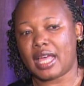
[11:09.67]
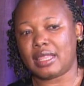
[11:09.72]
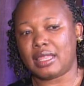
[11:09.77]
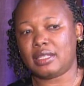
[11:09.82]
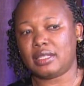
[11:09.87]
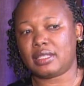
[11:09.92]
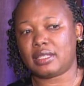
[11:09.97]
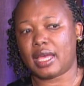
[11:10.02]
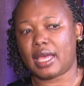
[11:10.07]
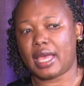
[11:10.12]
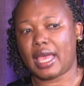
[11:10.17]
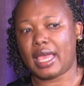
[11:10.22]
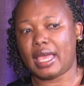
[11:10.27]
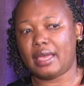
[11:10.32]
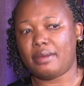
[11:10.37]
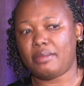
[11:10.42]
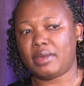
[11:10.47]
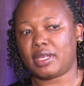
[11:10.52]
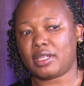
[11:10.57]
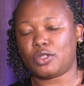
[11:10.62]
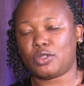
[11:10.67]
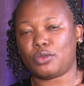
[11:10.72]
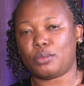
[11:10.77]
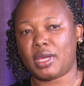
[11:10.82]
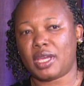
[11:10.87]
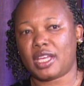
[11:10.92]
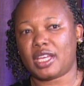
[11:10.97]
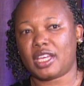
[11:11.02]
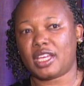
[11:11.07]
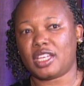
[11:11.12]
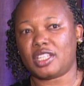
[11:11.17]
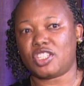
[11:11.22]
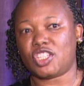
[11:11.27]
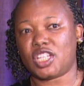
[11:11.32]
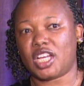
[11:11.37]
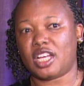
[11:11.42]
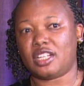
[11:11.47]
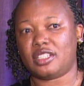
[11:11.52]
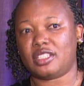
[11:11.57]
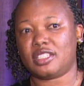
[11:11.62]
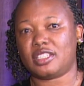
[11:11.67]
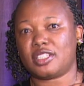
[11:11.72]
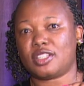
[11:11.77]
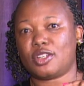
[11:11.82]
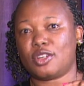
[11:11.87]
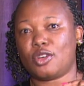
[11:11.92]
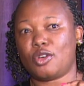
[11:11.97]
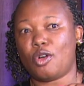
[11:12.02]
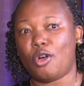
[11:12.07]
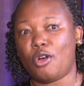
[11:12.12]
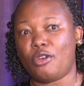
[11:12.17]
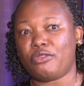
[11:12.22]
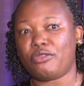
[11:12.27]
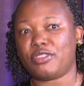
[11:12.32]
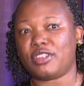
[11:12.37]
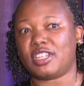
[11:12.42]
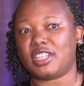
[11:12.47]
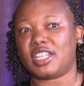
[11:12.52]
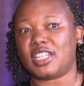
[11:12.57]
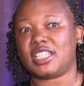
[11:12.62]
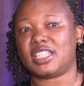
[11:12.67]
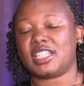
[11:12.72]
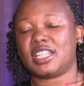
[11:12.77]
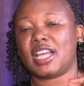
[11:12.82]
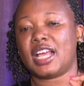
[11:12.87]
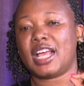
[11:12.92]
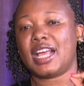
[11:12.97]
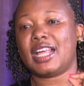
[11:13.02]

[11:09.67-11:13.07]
and these are aiming to make a child confident,